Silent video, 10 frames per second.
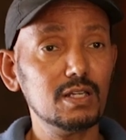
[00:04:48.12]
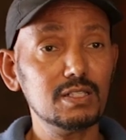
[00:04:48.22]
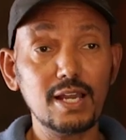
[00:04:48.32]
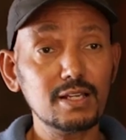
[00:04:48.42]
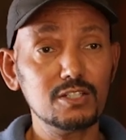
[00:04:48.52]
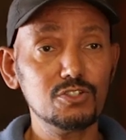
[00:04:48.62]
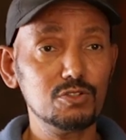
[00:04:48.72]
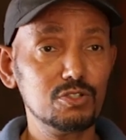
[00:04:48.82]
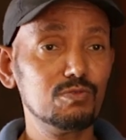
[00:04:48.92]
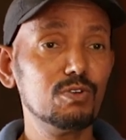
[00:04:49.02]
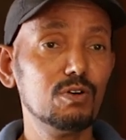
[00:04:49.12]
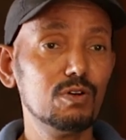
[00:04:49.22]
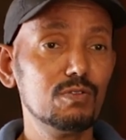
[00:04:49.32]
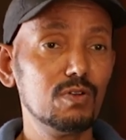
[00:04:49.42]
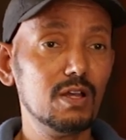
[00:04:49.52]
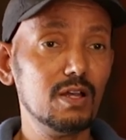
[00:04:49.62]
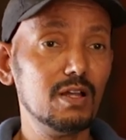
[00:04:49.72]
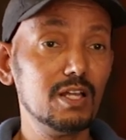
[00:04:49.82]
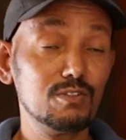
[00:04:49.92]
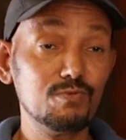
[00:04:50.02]
dung is used
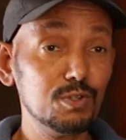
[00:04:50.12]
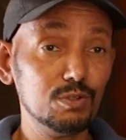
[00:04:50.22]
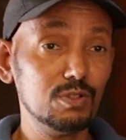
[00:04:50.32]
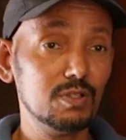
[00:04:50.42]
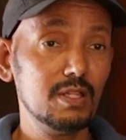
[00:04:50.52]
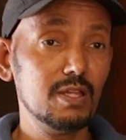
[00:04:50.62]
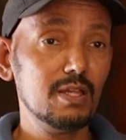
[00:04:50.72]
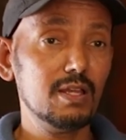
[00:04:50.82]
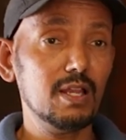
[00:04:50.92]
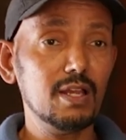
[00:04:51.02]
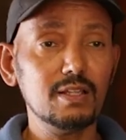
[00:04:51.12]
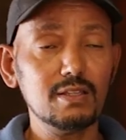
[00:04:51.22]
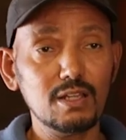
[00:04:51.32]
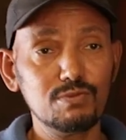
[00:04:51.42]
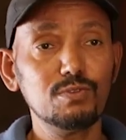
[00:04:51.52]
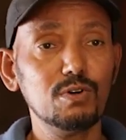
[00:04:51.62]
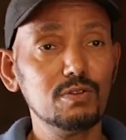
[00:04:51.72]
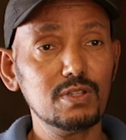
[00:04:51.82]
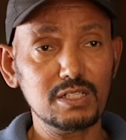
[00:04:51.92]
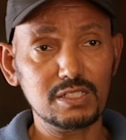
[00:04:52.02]
as a fuel, and
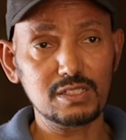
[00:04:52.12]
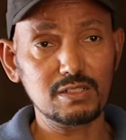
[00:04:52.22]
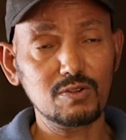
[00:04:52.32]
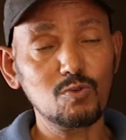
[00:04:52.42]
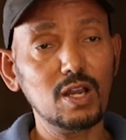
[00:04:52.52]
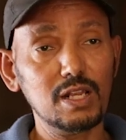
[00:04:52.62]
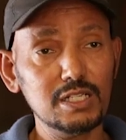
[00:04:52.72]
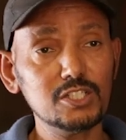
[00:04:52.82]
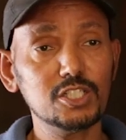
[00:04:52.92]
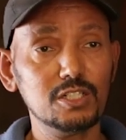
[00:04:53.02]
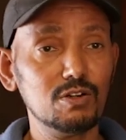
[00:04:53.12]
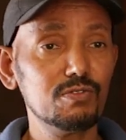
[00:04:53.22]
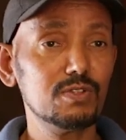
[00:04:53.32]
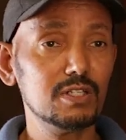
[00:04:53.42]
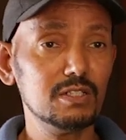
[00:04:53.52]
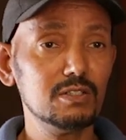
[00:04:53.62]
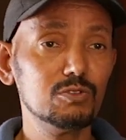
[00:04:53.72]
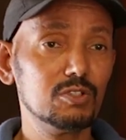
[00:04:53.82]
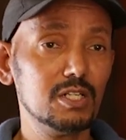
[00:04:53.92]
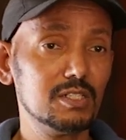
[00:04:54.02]
therefore there is quite leaching of the
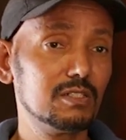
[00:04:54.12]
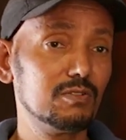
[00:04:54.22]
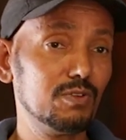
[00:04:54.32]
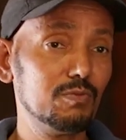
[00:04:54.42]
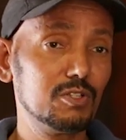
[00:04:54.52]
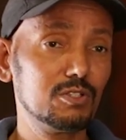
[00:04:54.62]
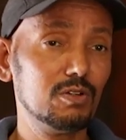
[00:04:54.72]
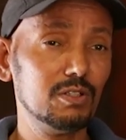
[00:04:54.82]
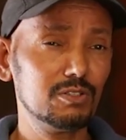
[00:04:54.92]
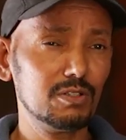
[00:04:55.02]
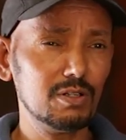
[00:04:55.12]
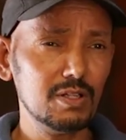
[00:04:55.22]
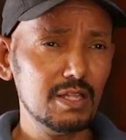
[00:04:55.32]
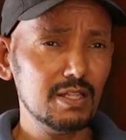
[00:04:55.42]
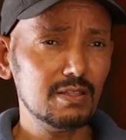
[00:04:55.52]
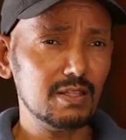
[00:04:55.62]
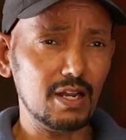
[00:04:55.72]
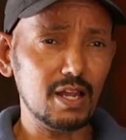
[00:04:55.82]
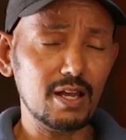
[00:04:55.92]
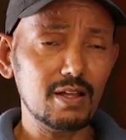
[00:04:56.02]
nutrients from the soil. So there
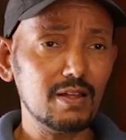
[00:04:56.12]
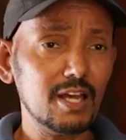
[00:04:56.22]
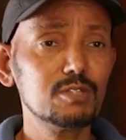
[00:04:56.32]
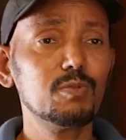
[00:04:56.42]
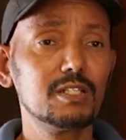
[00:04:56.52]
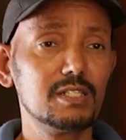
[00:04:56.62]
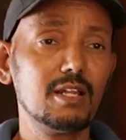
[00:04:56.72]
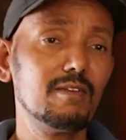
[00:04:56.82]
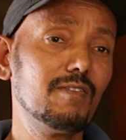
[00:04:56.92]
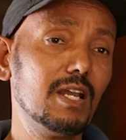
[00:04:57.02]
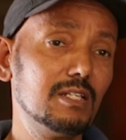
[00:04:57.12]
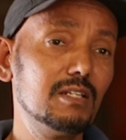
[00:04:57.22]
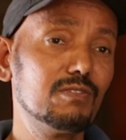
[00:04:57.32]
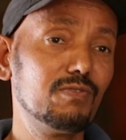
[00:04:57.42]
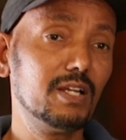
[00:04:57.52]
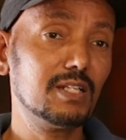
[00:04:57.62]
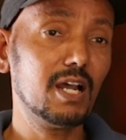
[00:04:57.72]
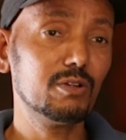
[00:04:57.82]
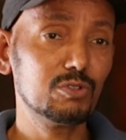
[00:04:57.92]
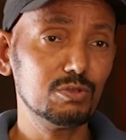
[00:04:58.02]
are aspects that I've identified
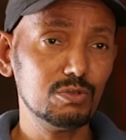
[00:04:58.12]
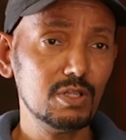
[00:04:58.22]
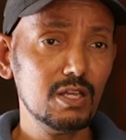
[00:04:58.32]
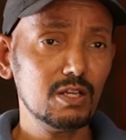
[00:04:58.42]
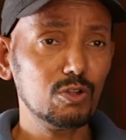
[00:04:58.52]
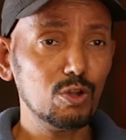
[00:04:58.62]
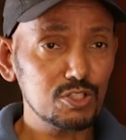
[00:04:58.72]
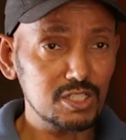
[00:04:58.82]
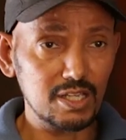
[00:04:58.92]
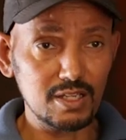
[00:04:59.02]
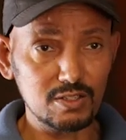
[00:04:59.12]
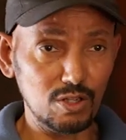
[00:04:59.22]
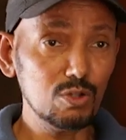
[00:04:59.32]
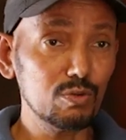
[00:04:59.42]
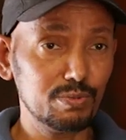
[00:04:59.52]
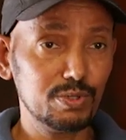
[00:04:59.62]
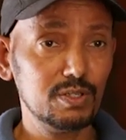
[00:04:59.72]
how to close the loop.